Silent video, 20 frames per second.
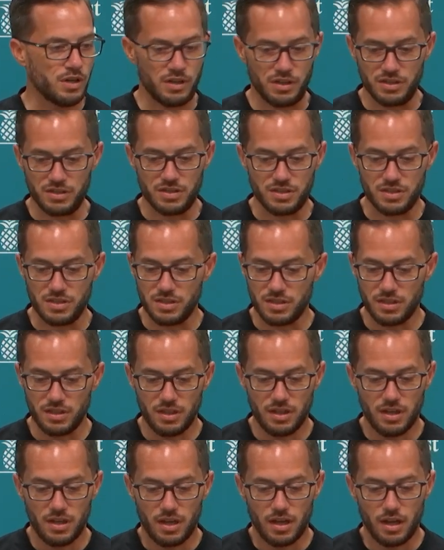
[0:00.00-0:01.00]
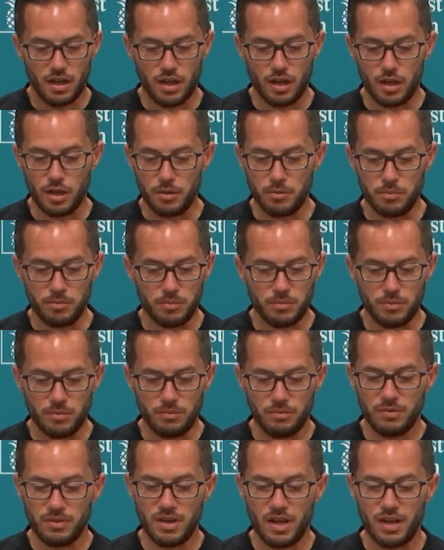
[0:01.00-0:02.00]
He's
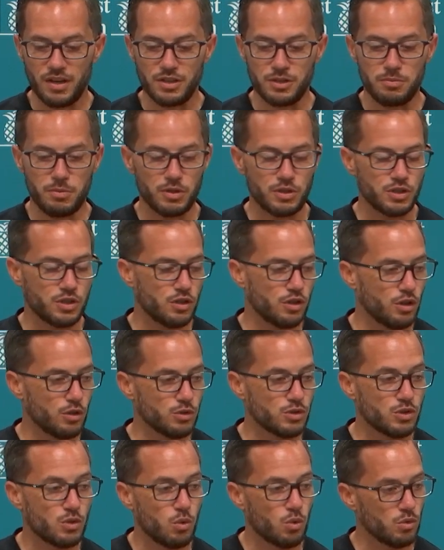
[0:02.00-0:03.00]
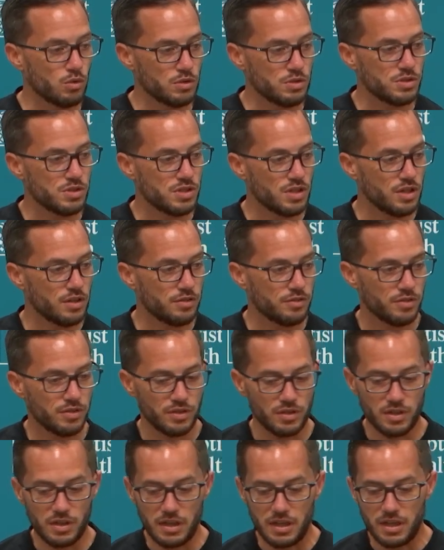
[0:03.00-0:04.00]
not as much close quarter stuff.
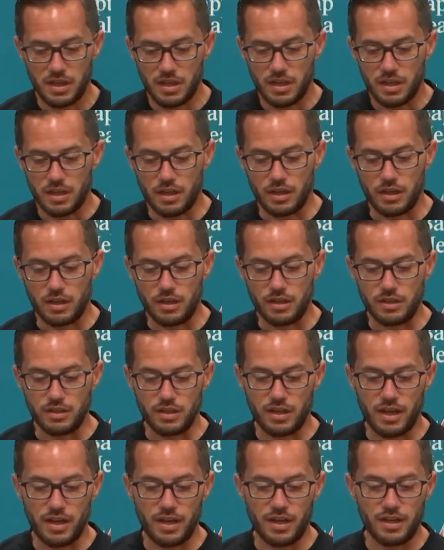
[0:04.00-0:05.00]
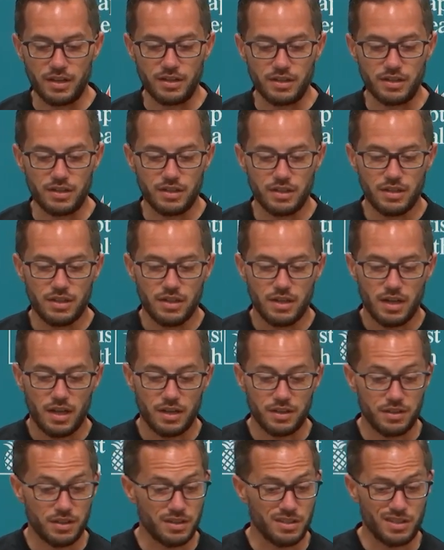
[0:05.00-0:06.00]
And
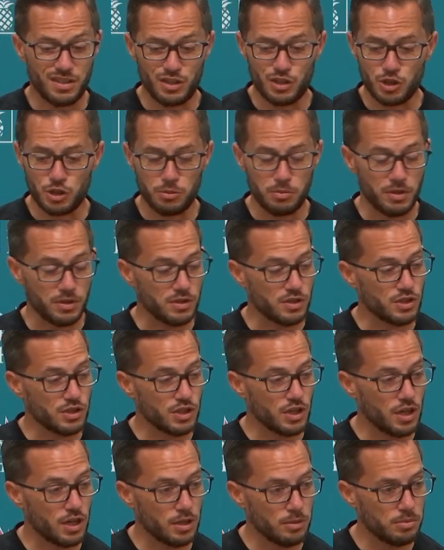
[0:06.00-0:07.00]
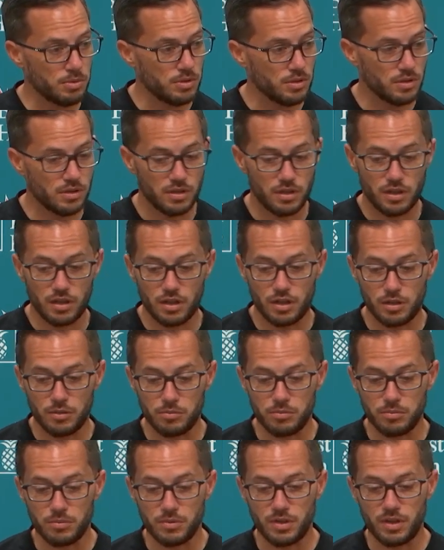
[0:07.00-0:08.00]
I thought he did a tremendous job.
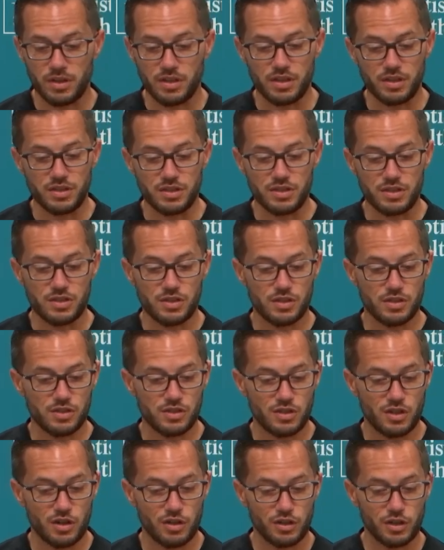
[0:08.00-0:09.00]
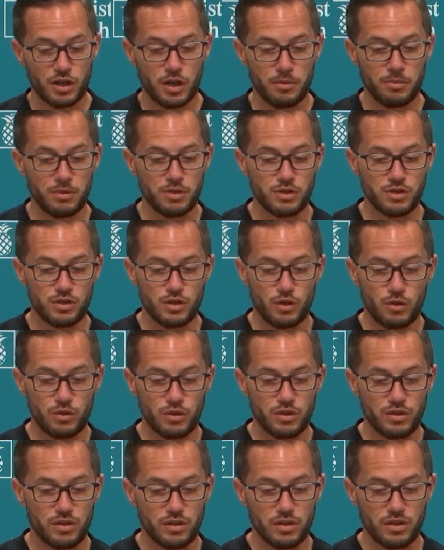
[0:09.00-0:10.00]
And he's starting to come into his
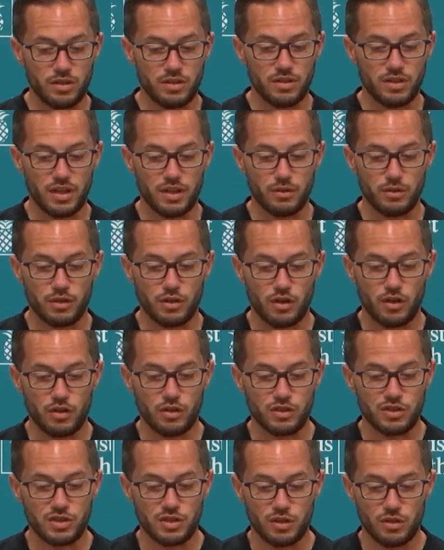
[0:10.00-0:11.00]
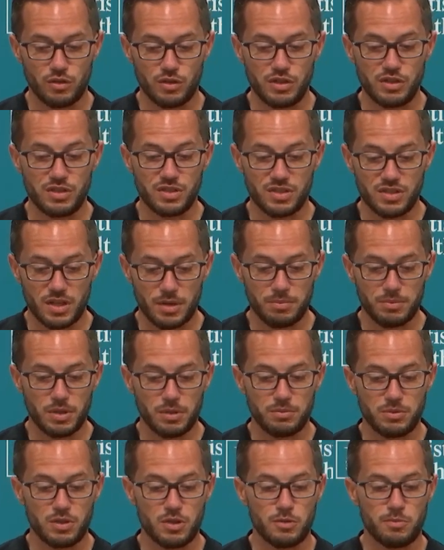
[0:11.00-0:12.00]
own in that regard. So he stepped
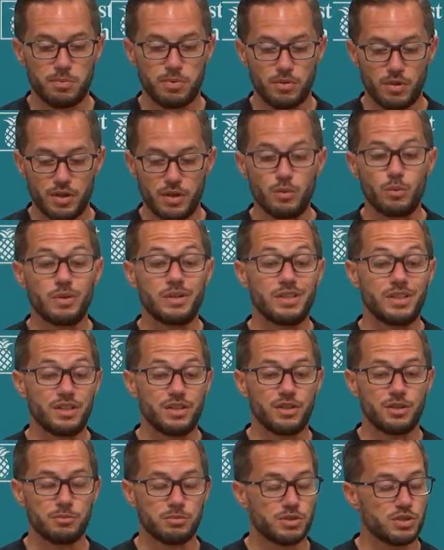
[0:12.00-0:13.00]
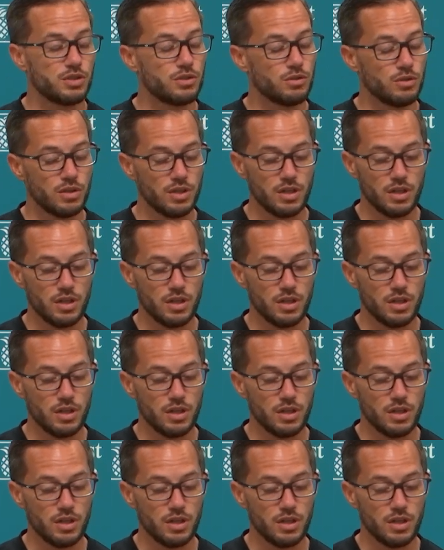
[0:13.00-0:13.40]
up to the plate. We needed him to.